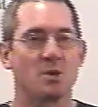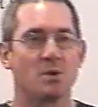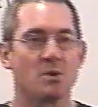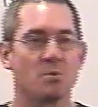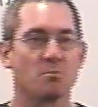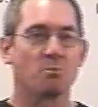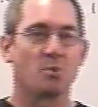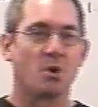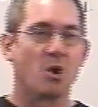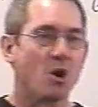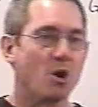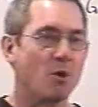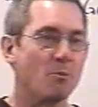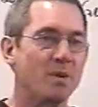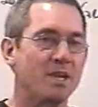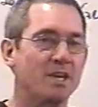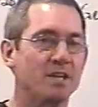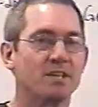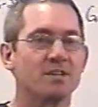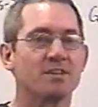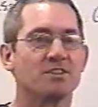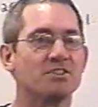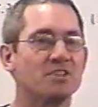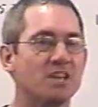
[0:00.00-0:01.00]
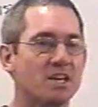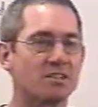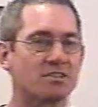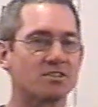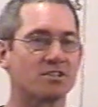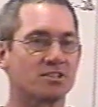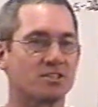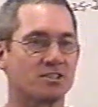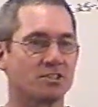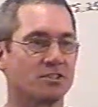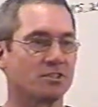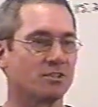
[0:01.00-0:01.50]
Paul made it
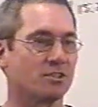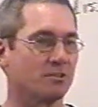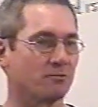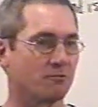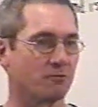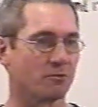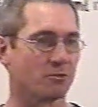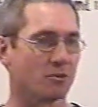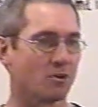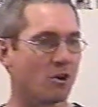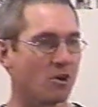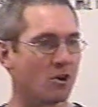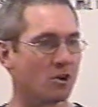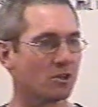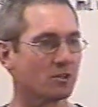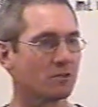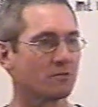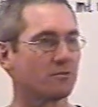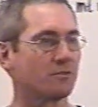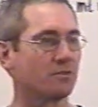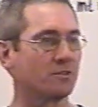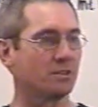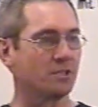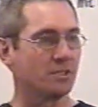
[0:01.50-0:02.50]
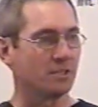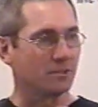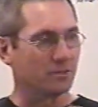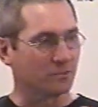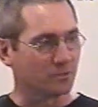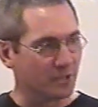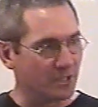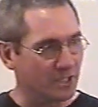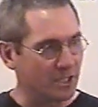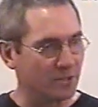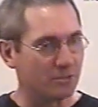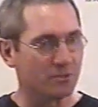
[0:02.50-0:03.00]
necessary for all of the
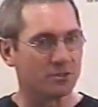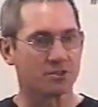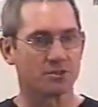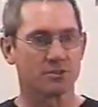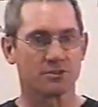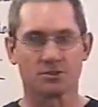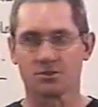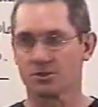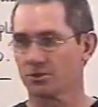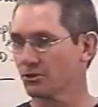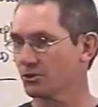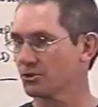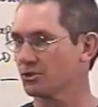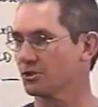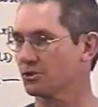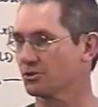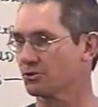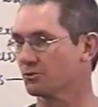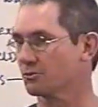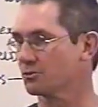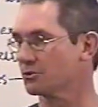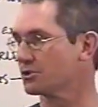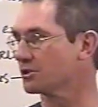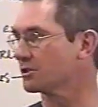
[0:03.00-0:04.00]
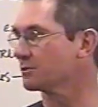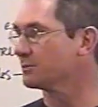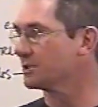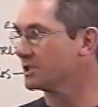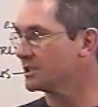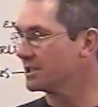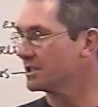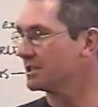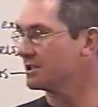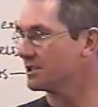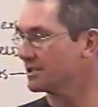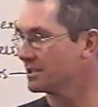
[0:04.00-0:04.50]
leaders of the church in Jerusalem to
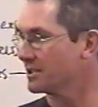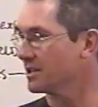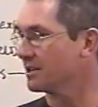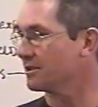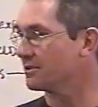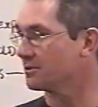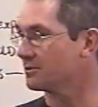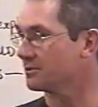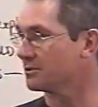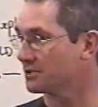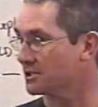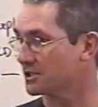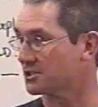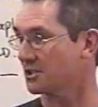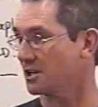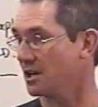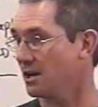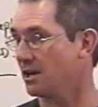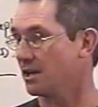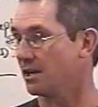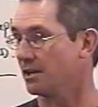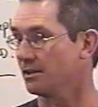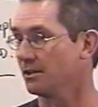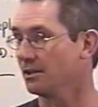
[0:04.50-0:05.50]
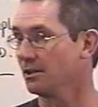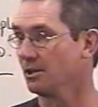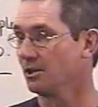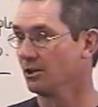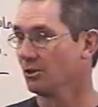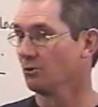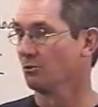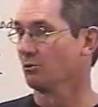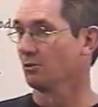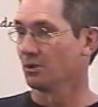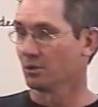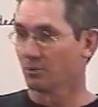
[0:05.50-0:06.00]
get together and decide
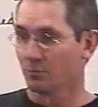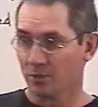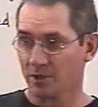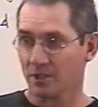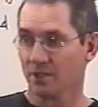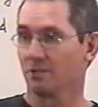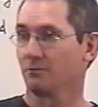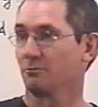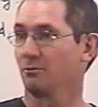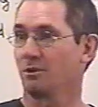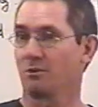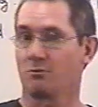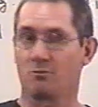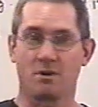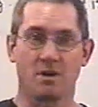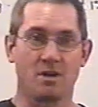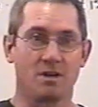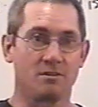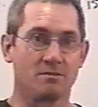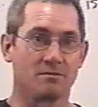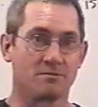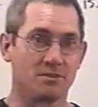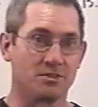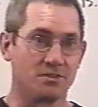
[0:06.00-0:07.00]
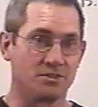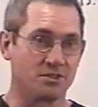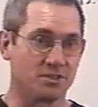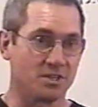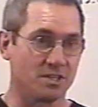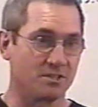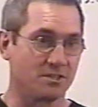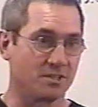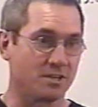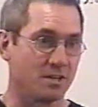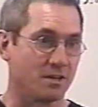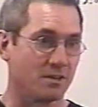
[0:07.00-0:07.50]
what are we going to require of these
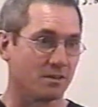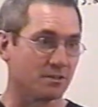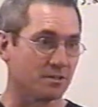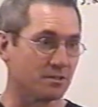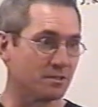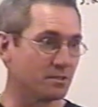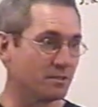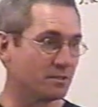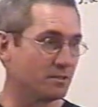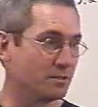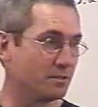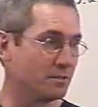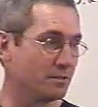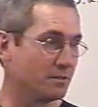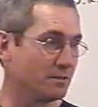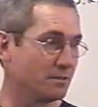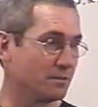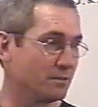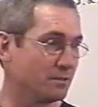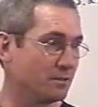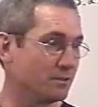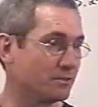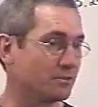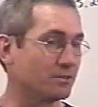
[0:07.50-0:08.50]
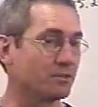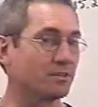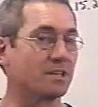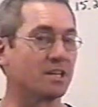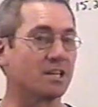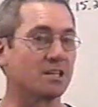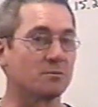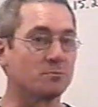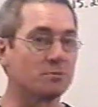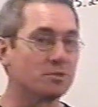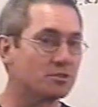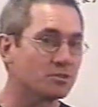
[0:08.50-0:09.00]
Gentiles? Do they have to
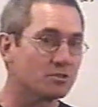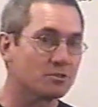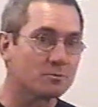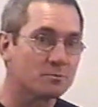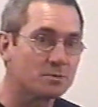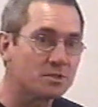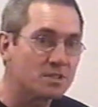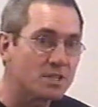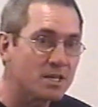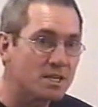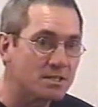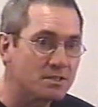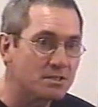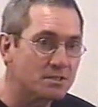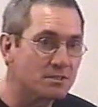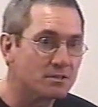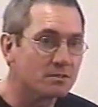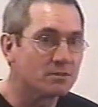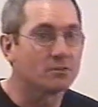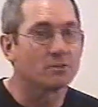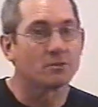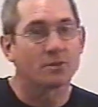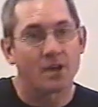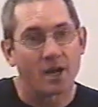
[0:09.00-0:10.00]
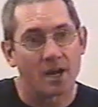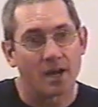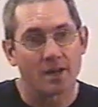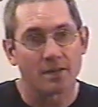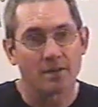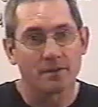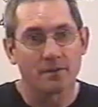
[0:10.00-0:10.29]
be circumcised or not?